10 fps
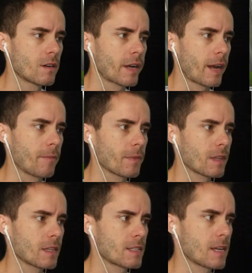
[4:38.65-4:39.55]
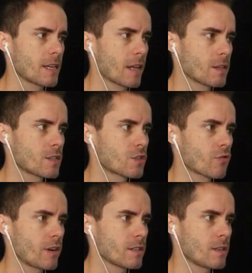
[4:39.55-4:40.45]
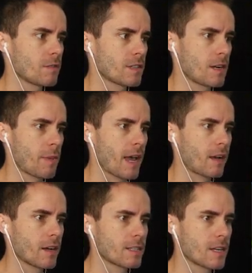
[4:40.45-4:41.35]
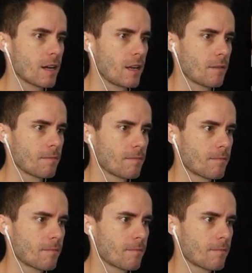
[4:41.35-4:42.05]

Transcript: Okay, let's head down this street, see if there's any bad guys down here.